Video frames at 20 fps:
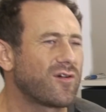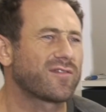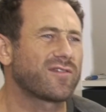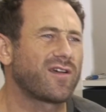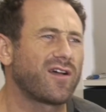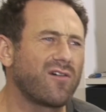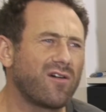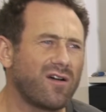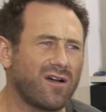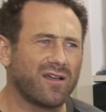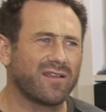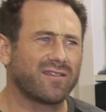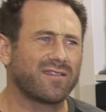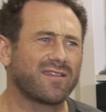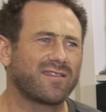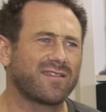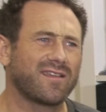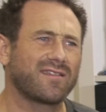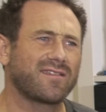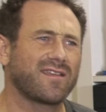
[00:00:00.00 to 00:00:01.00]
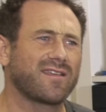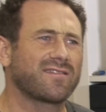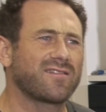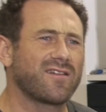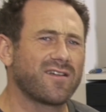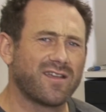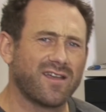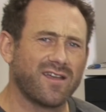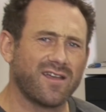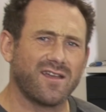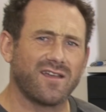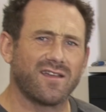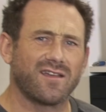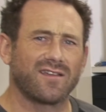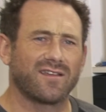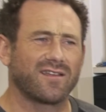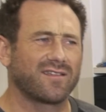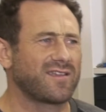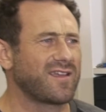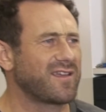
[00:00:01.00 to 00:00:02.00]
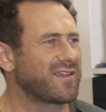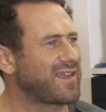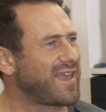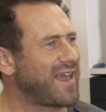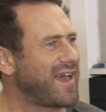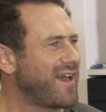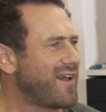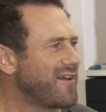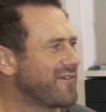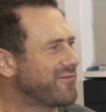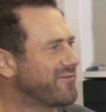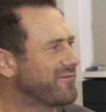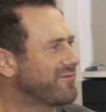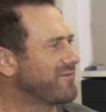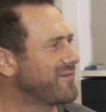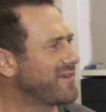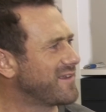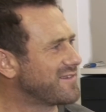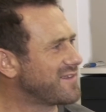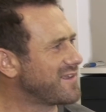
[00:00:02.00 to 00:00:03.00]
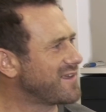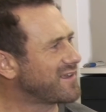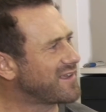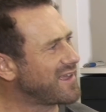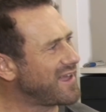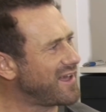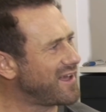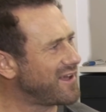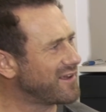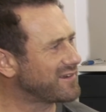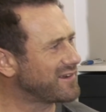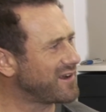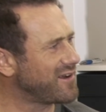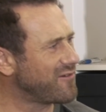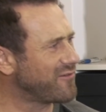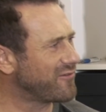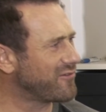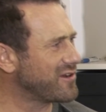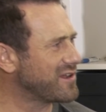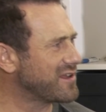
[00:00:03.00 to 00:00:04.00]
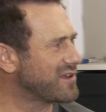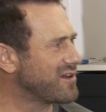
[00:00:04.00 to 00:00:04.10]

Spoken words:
I was like, oh, is it a get out of jail free